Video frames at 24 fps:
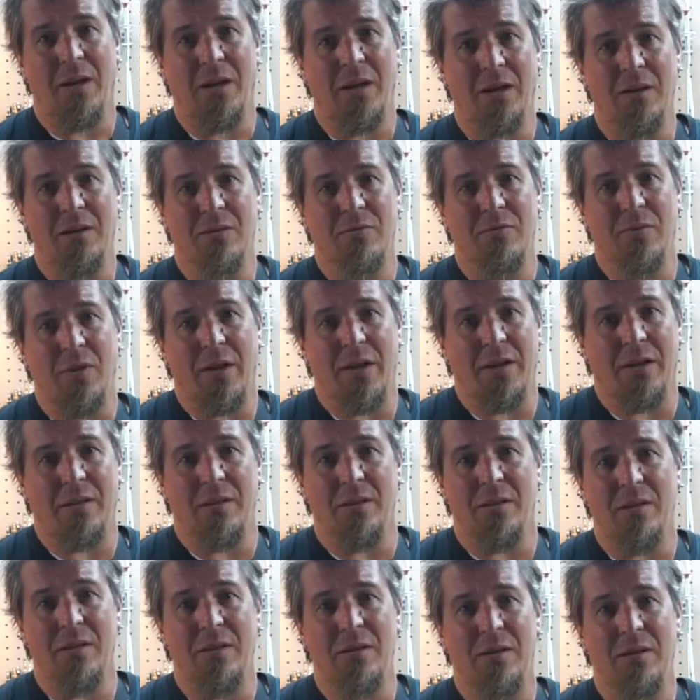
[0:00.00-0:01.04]
kind of like
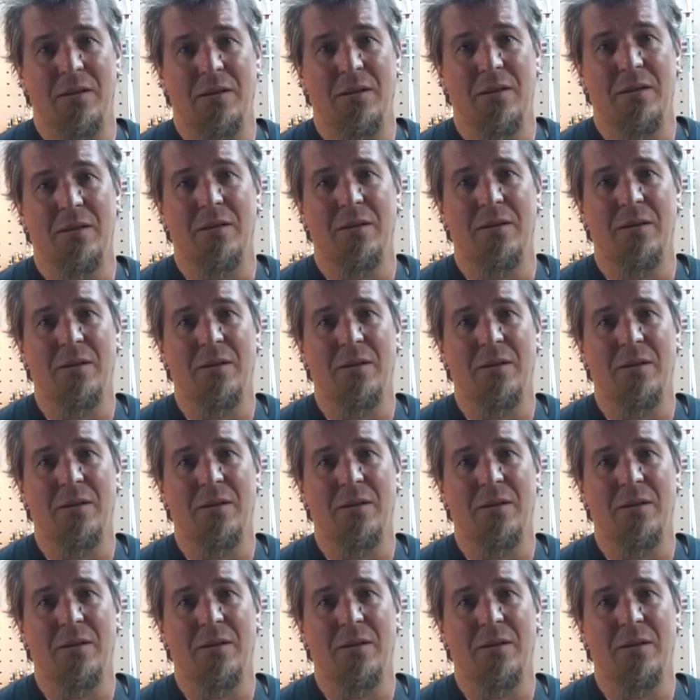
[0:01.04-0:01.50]
the